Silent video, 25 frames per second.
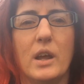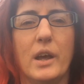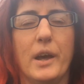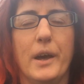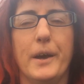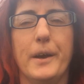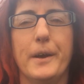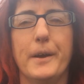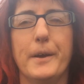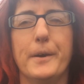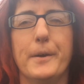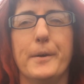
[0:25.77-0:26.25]

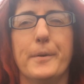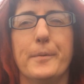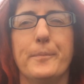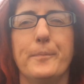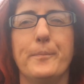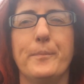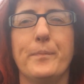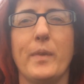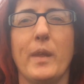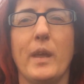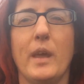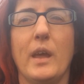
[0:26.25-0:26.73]

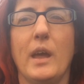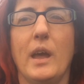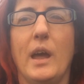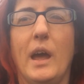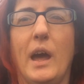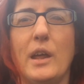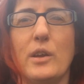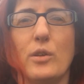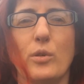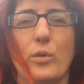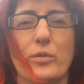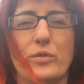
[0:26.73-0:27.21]
and
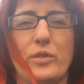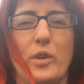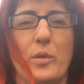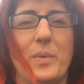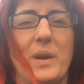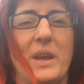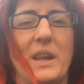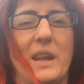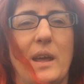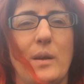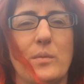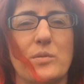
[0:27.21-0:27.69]
also
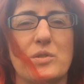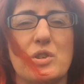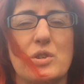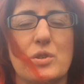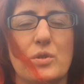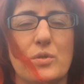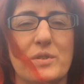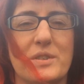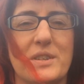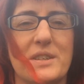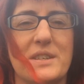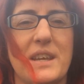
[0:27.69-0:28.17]
being able to
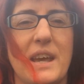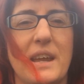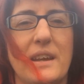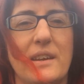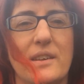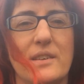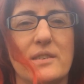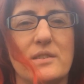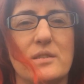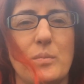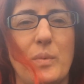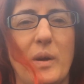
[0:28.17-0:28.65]
talk to
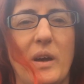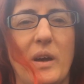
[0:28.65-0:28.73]
tenants